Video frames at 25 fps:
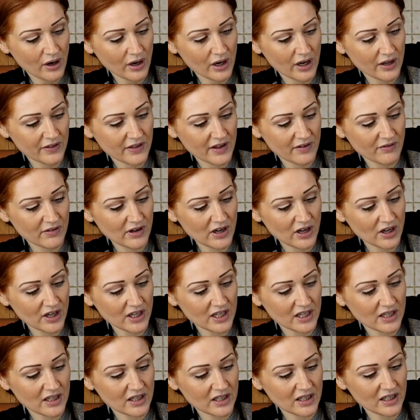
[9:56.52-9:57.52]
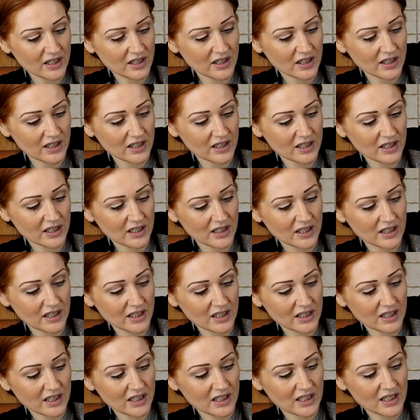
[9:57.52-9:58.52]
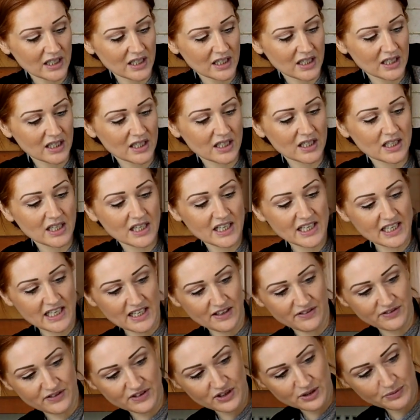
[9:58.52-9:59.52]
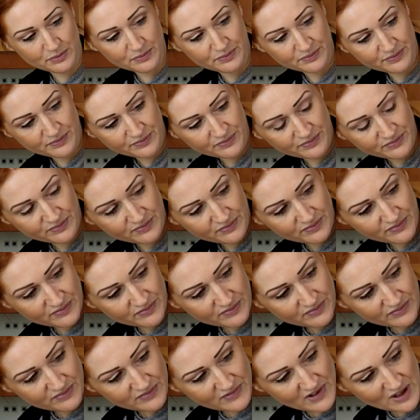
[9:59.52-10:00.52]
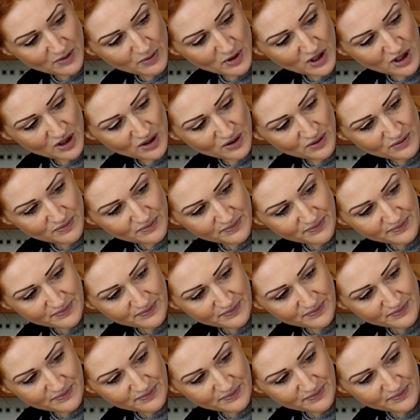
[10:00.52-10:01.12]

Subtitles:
And then light, light, light, light, light, light, light, light, light, lift. There we go.